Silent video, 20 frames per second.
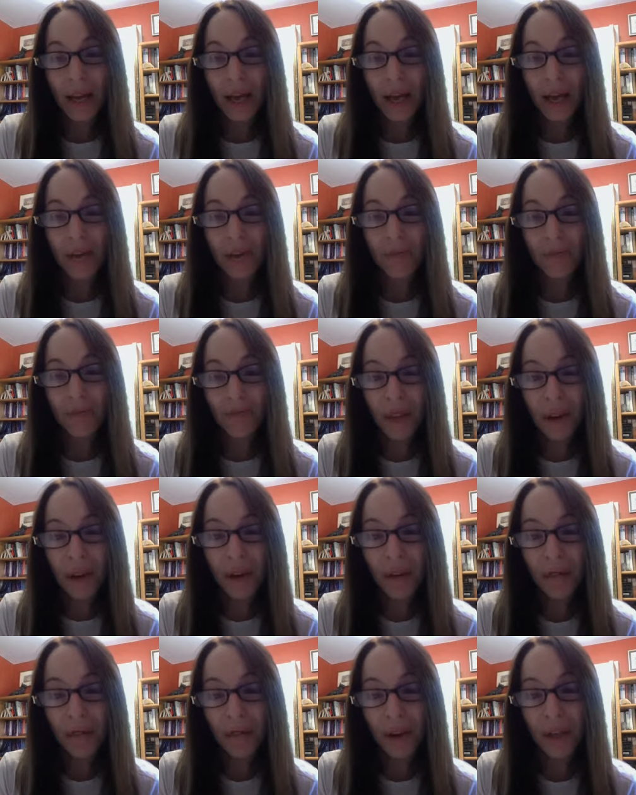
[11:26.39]
and a
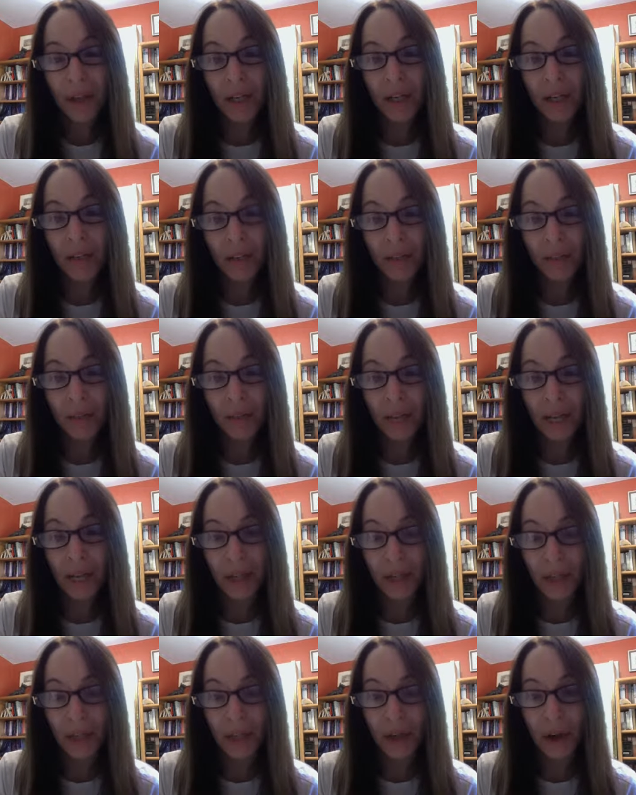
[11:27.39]
very, very good
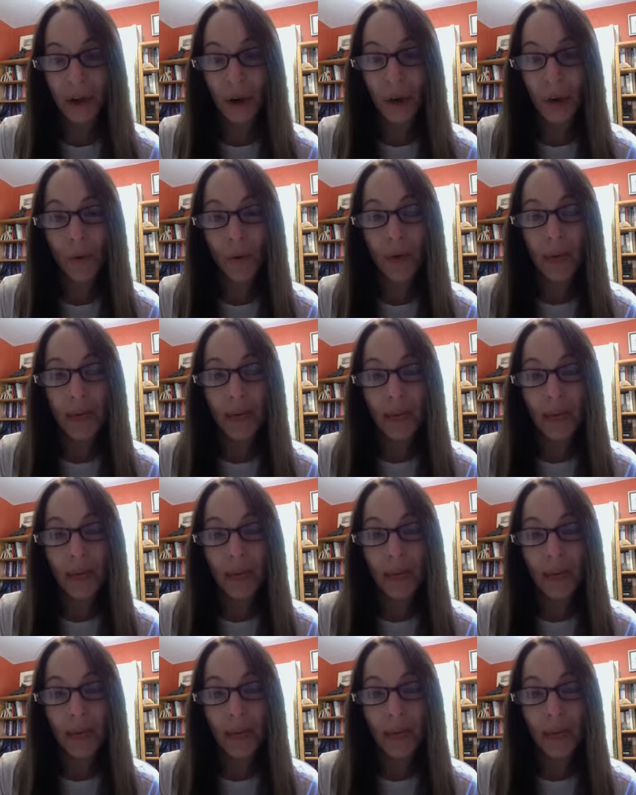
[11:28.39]
place to go